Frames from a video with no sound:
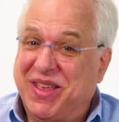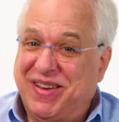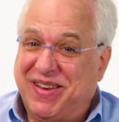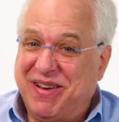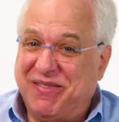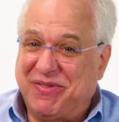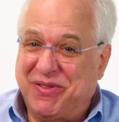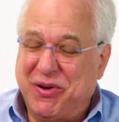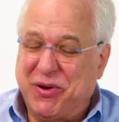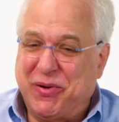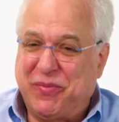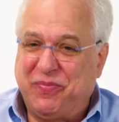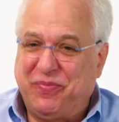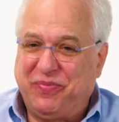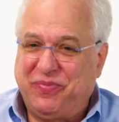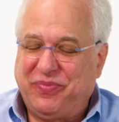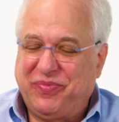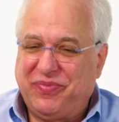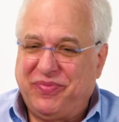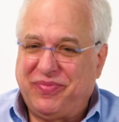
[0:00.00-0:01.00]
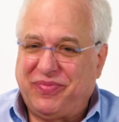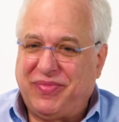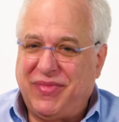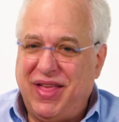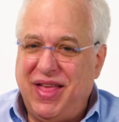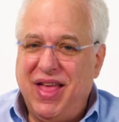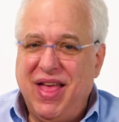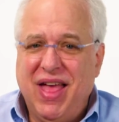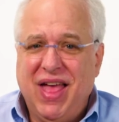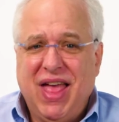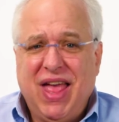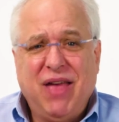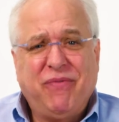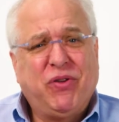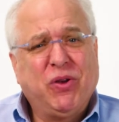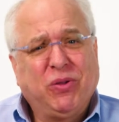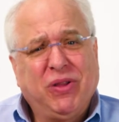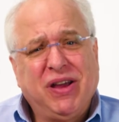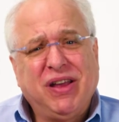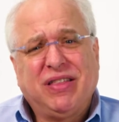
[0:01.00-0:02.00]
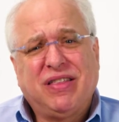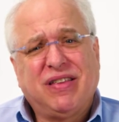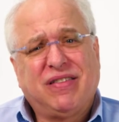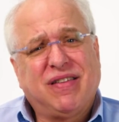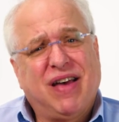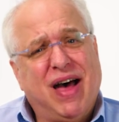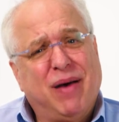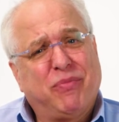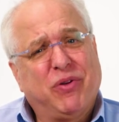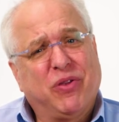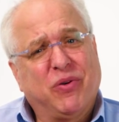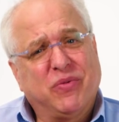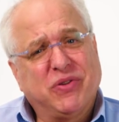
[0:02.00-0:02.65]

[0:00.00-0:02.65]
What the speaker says: different. If you look at the top of the